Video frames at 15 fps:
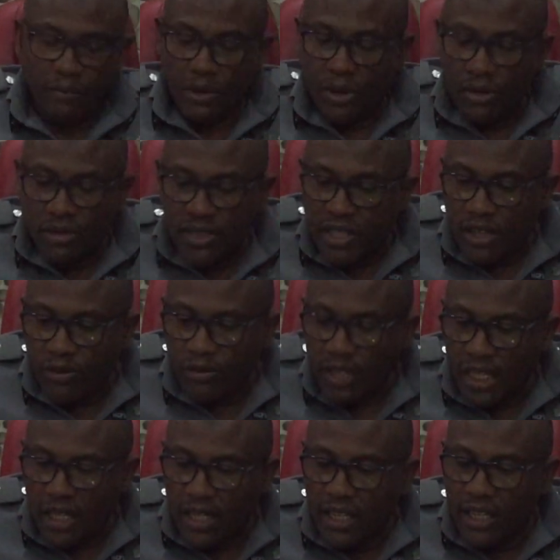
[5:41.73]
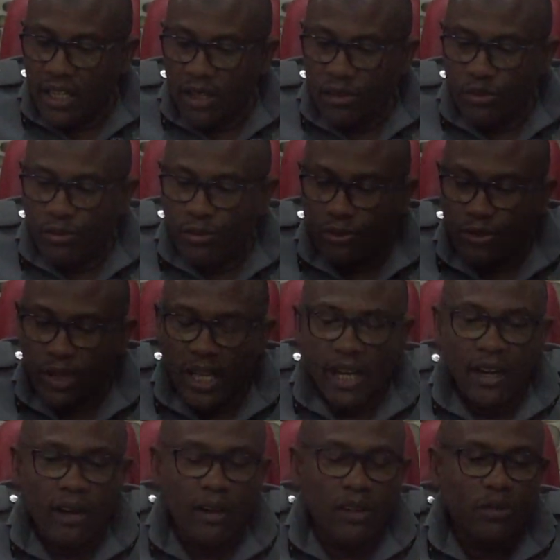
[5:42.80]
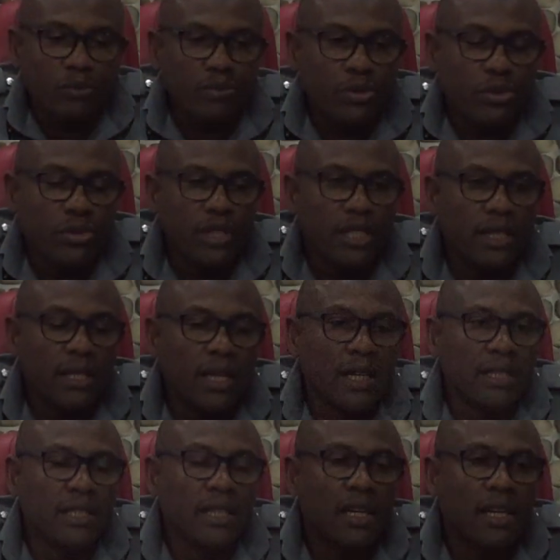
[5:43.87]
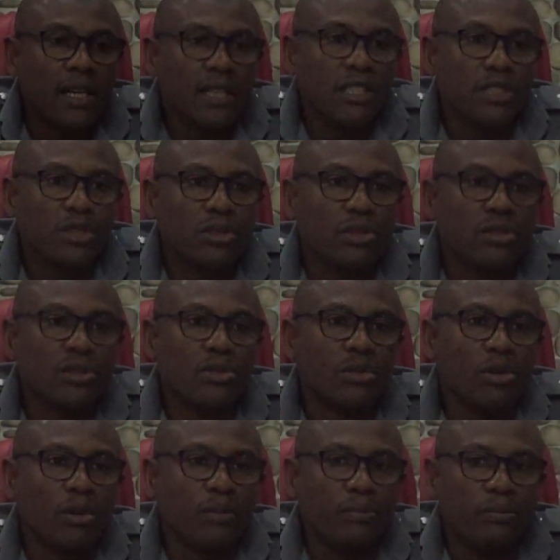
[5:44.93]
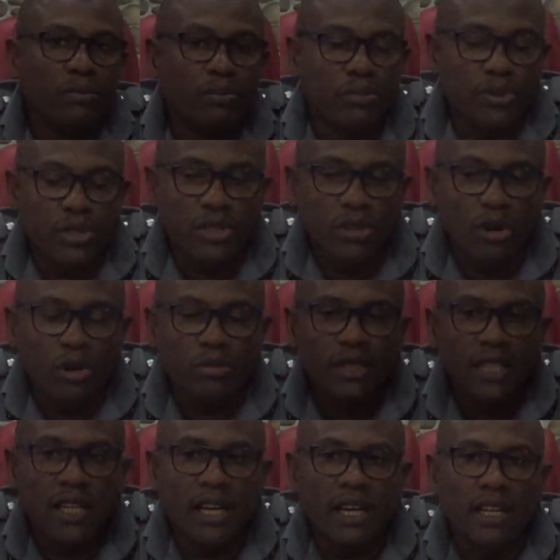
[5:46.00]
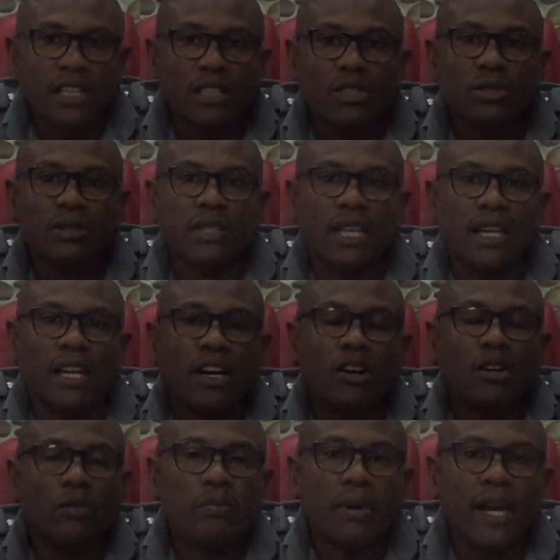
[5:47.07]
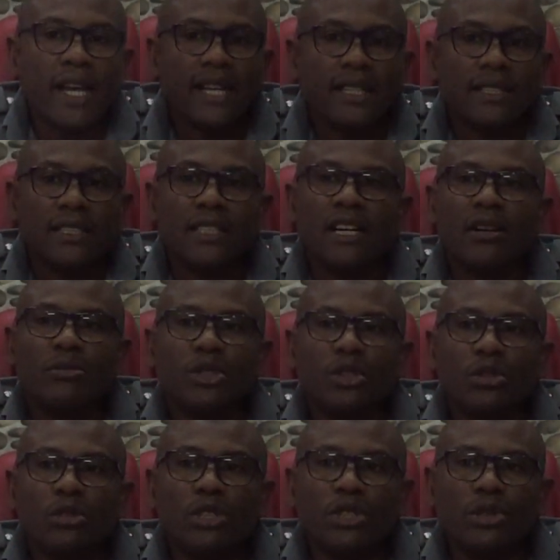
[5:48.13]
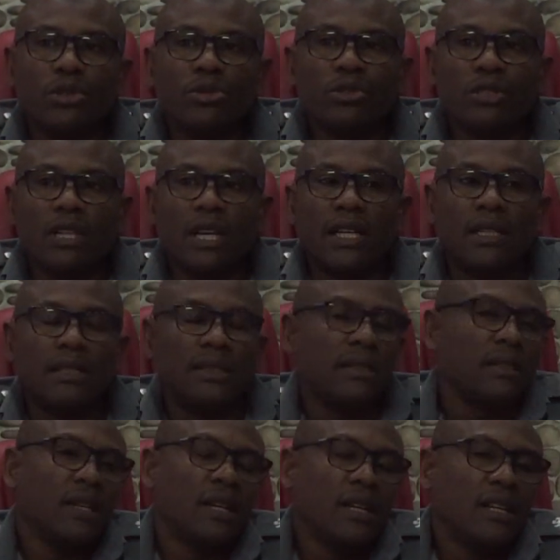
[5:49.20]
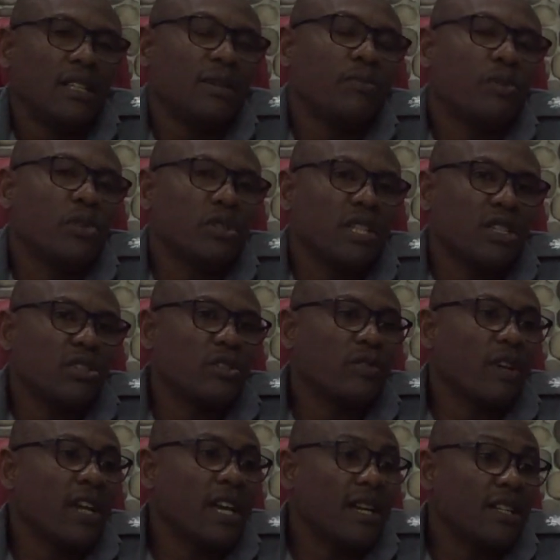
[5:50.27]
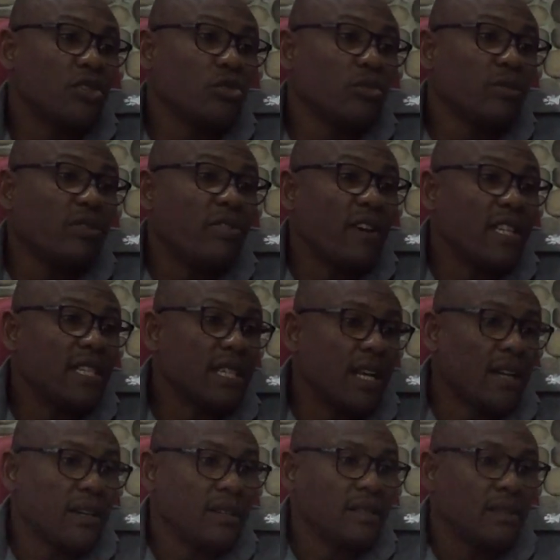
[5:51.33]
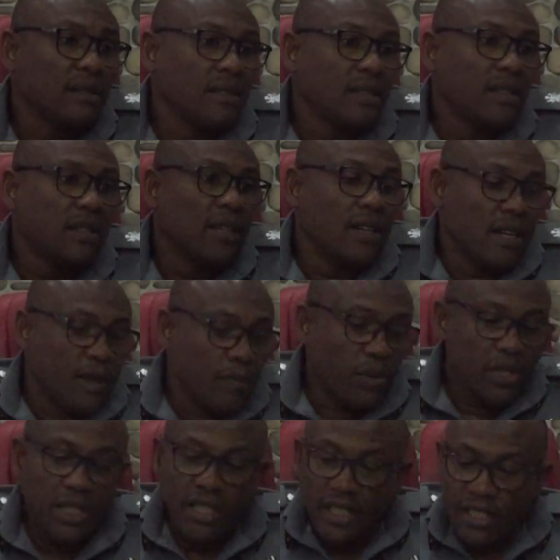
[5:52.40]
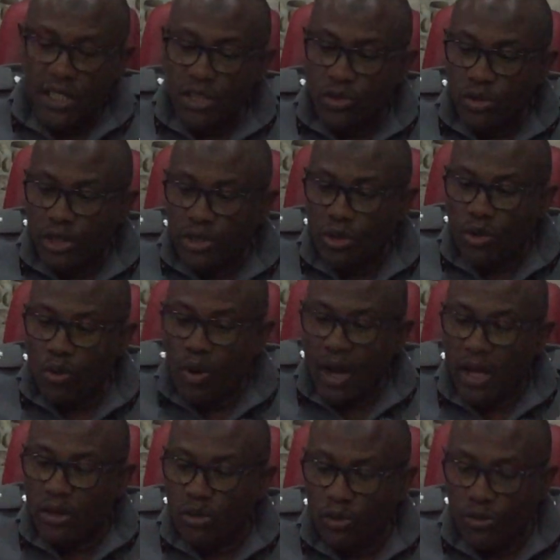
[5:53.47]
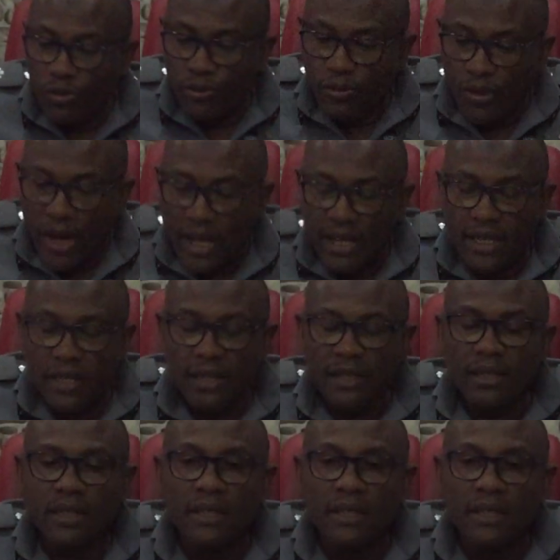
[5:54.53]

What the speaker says: Because definitely if they are imputing their declarations or putting up declarations that are compliant, there will be no issues and the process of clearance will be faster. But in a situation where you find